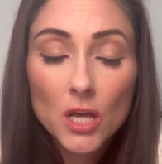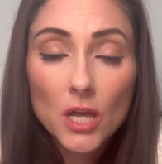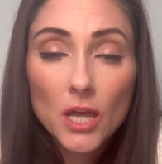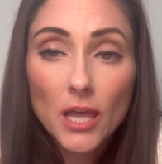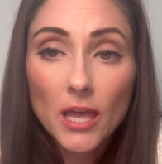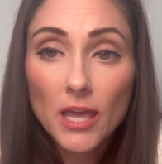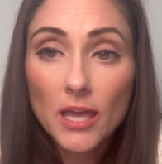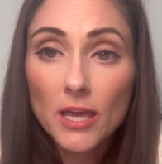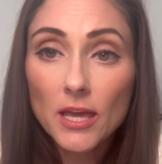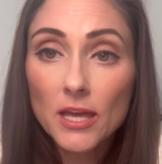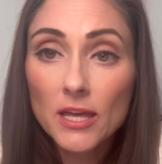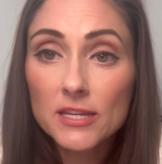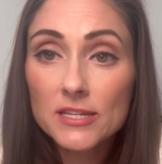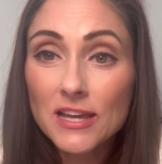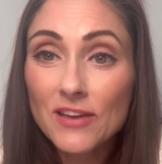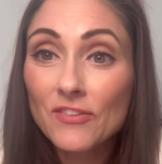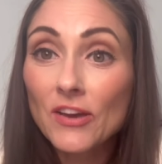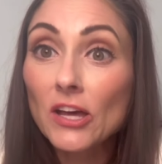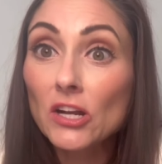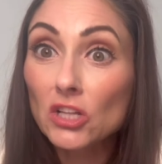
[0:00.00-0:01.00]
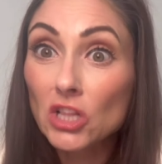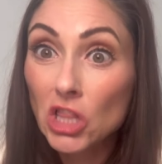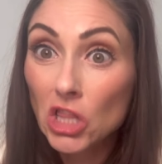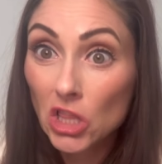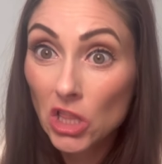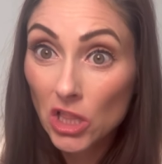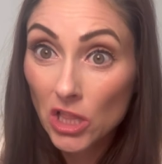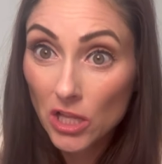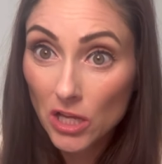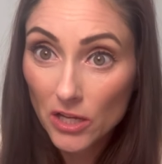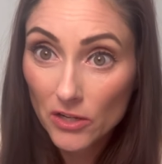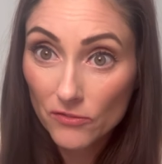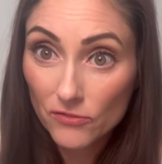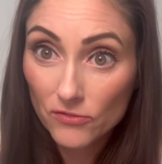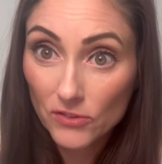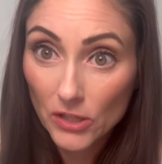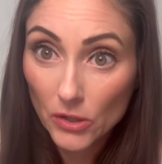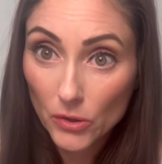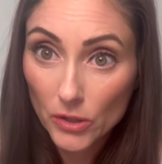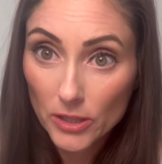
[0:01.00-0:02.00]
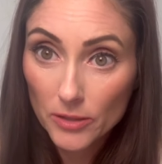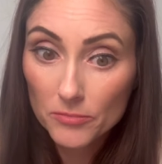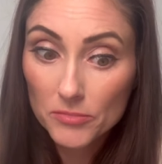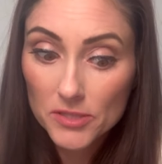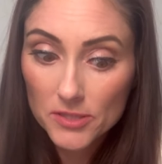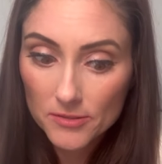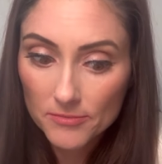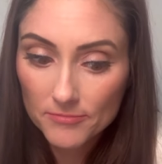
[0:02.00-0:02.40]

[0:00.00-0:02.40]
and I've had a lot of flare-ups.